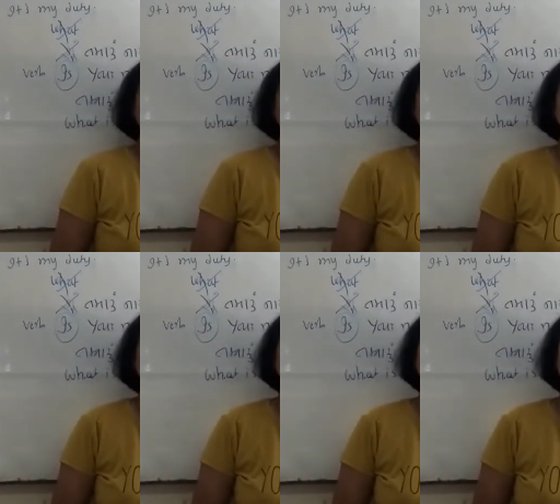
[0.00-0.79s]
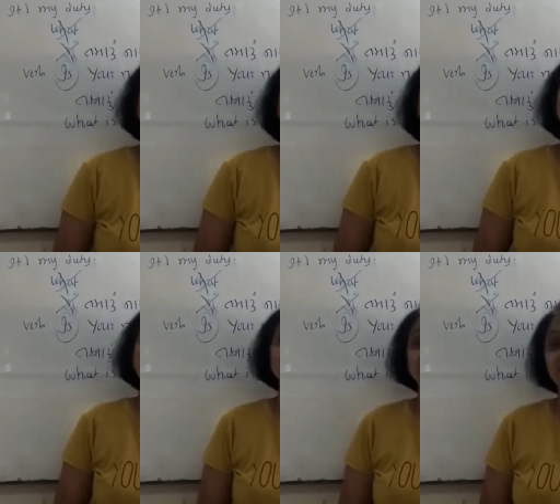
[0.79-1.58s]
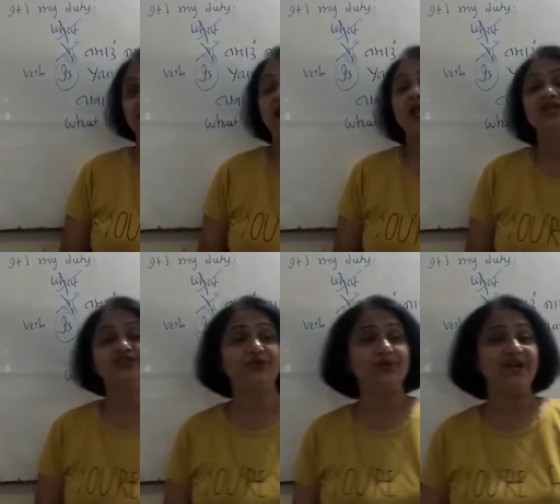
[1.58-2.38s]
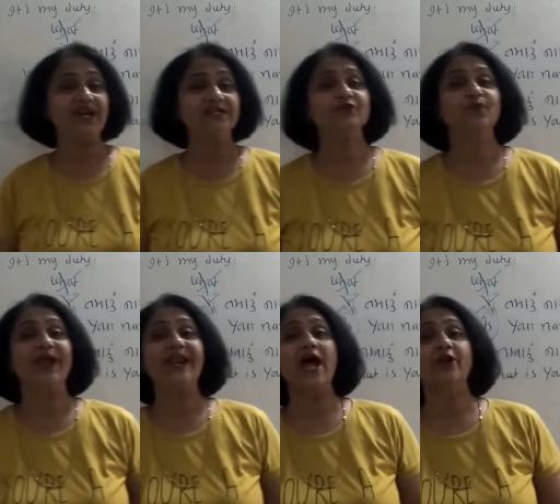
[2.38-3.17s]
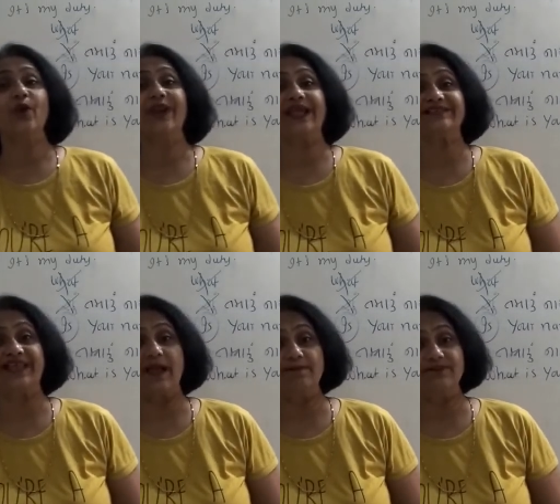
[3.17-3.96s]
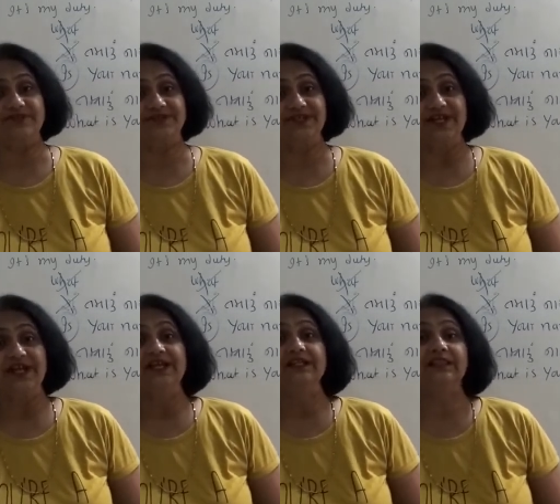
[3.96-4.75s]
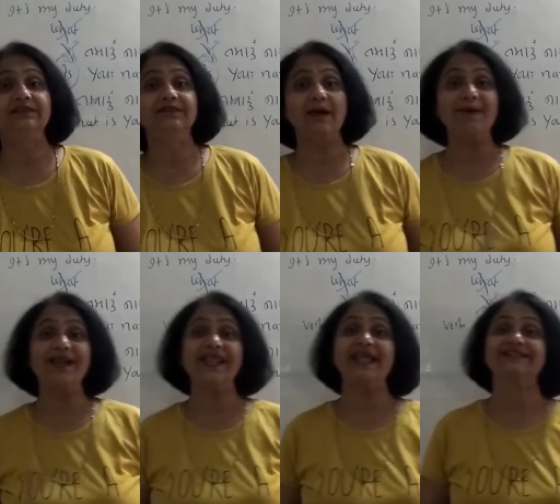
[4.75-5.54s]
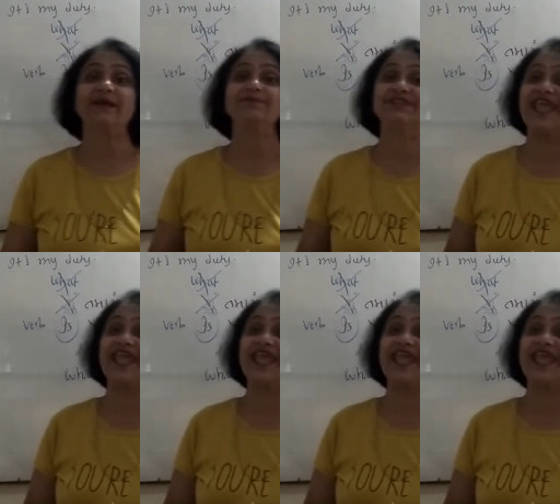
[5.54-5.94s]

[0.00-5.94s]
When is the party? Students, where are your exams? Tamari exams